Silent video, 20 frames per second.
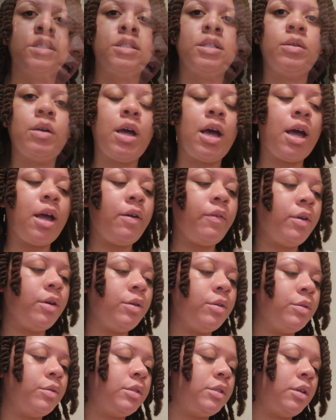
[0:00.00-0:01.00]
So
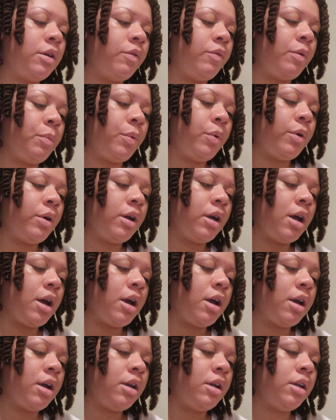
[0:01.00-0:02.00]
Cairo's report
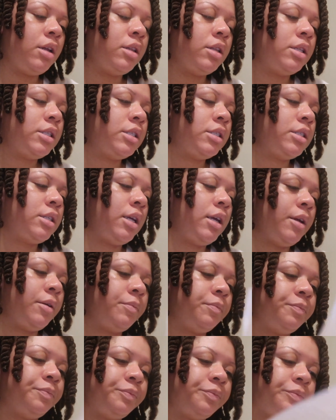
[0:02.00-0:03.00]
card. Let's see.
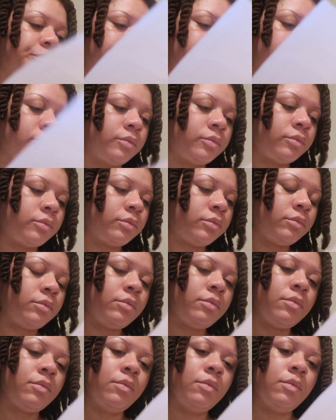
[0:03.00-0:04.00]
Let's
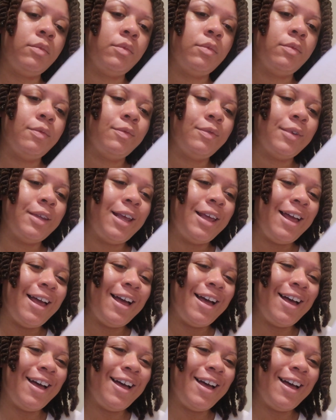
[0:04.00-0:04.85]
see.